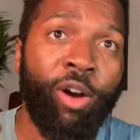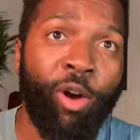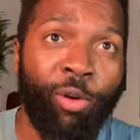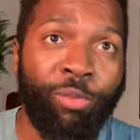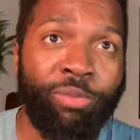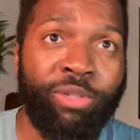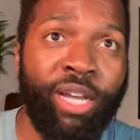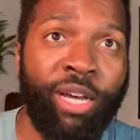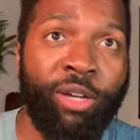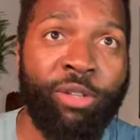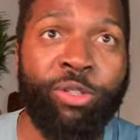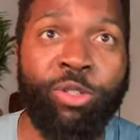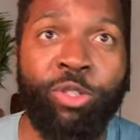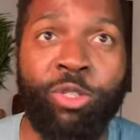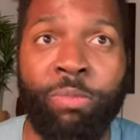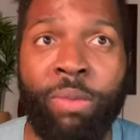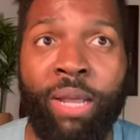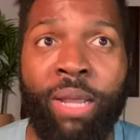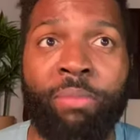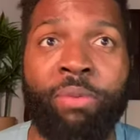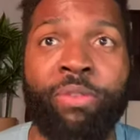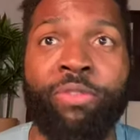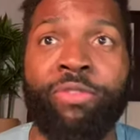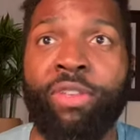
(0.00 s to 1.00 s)
and
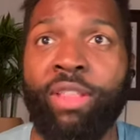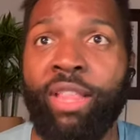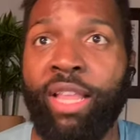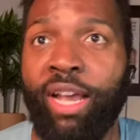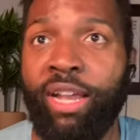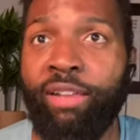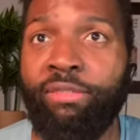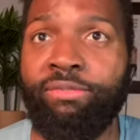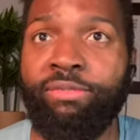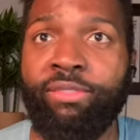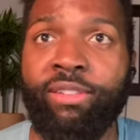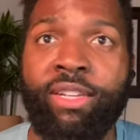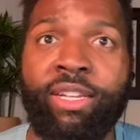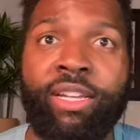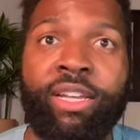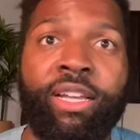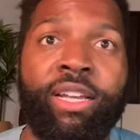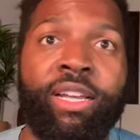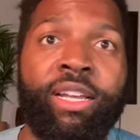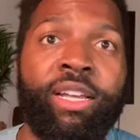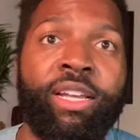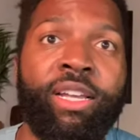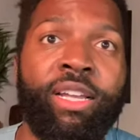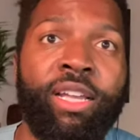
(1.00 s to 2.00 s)
I will pay
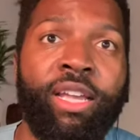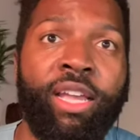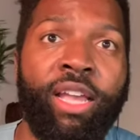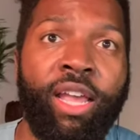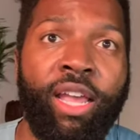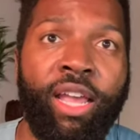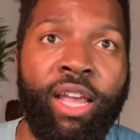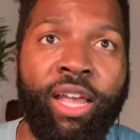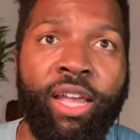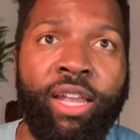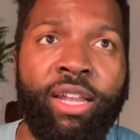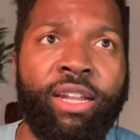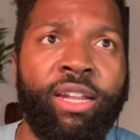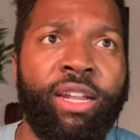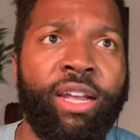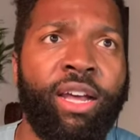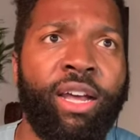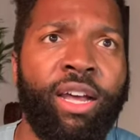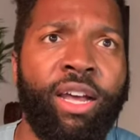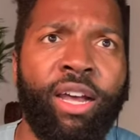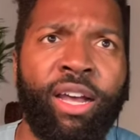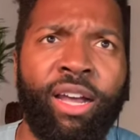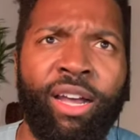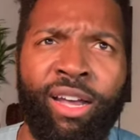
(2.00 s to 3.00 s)
for good journalism.
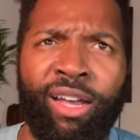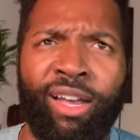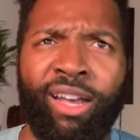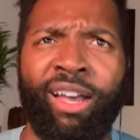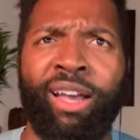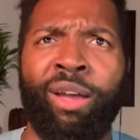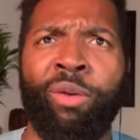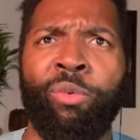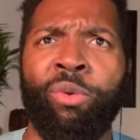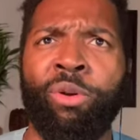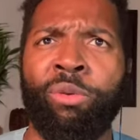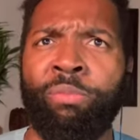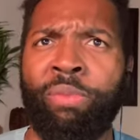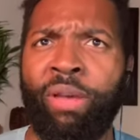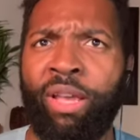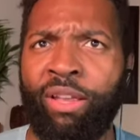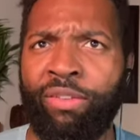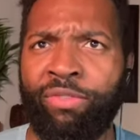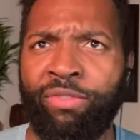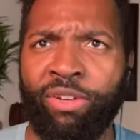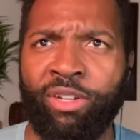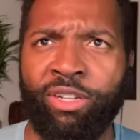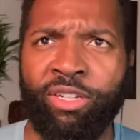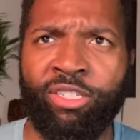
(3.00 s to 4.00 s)
But they got a weird
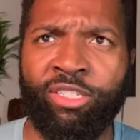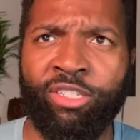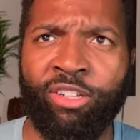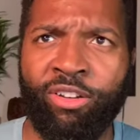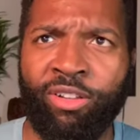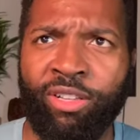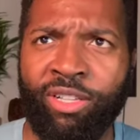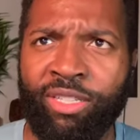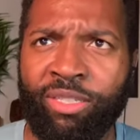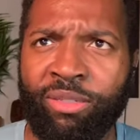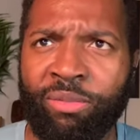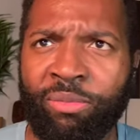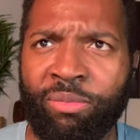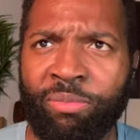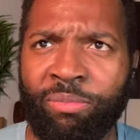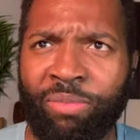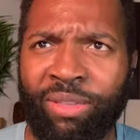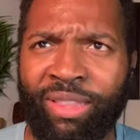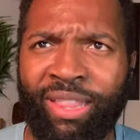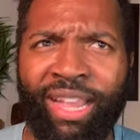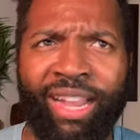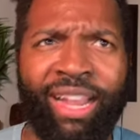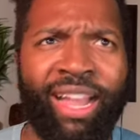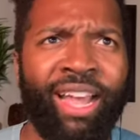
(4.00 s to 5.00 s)
ad that's covering
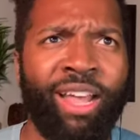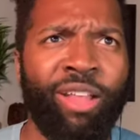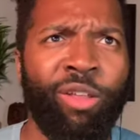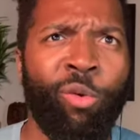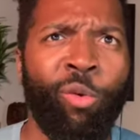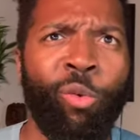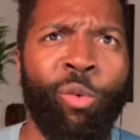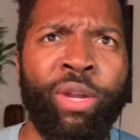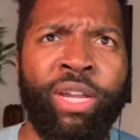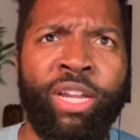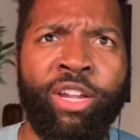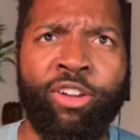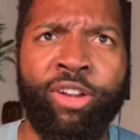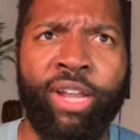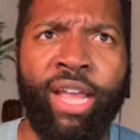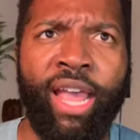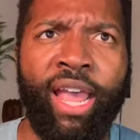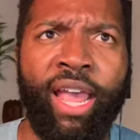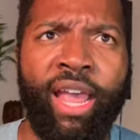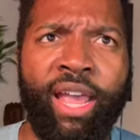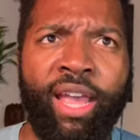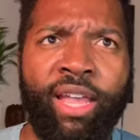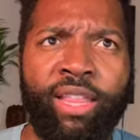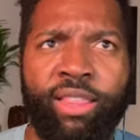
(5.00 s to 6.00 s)
up. Okay,
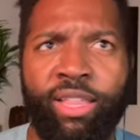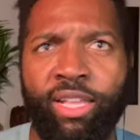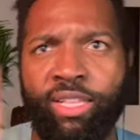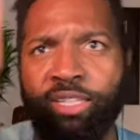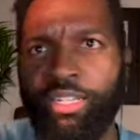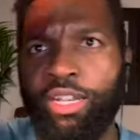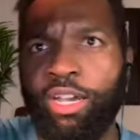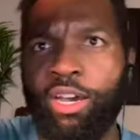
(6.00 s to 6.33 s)
so